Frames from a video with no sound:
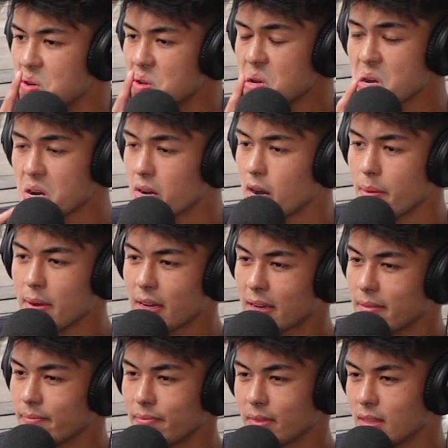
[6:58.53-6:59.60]
yeah, I
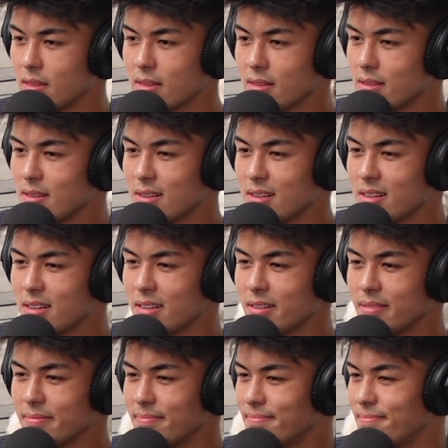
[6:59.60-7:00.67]
mean,
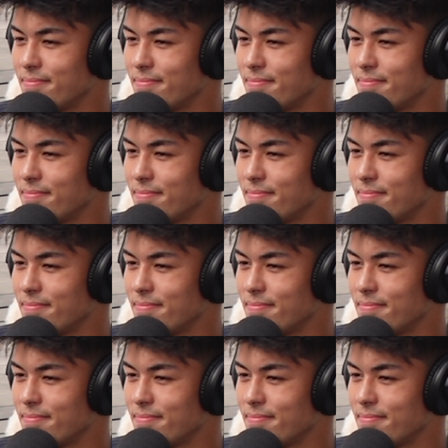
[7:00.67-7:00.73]
yeah,